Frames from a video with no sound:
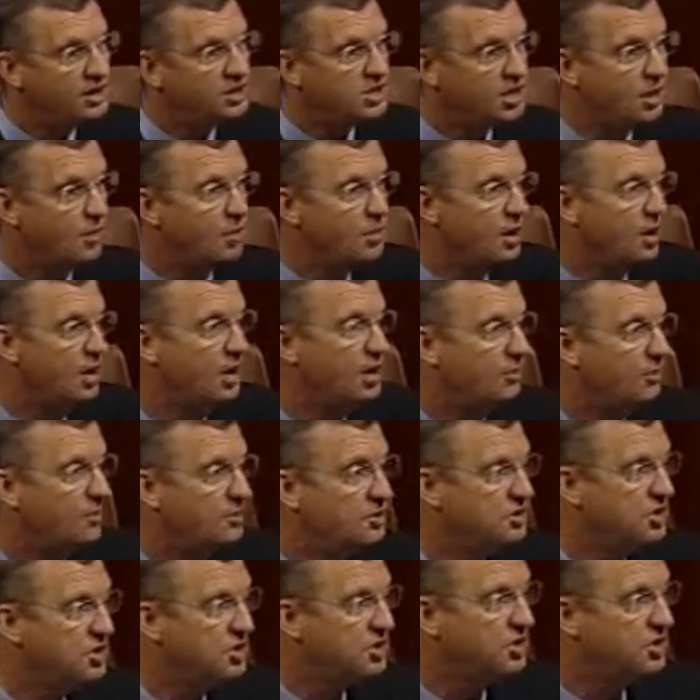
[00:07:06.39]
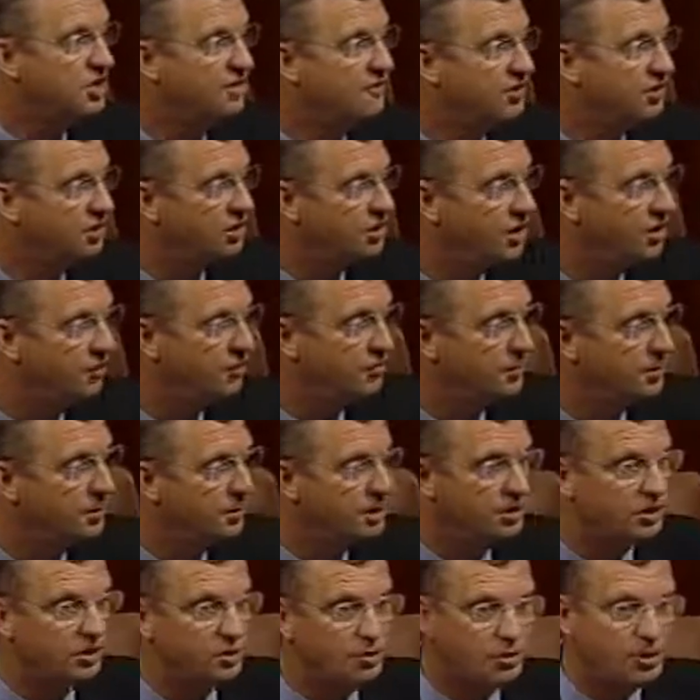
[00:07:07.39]
someone in a position of
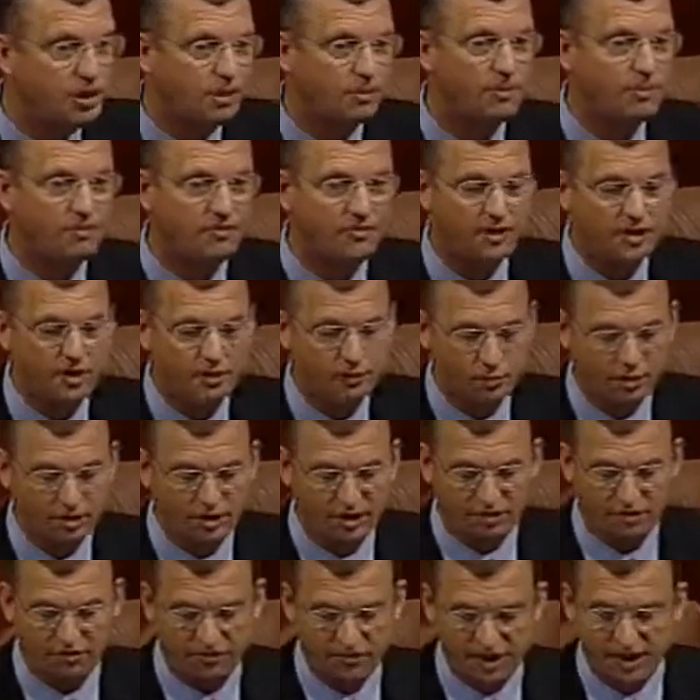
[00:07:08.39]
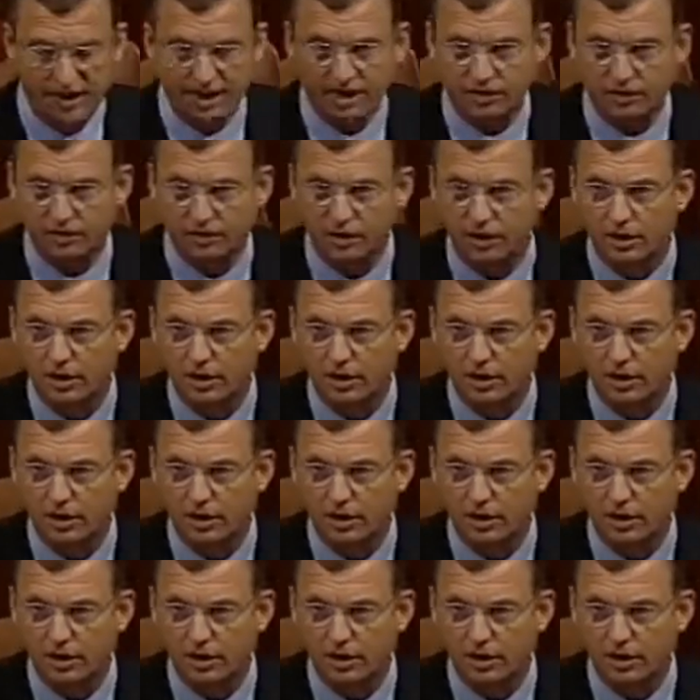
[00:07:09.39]
uncomfortability with their faith.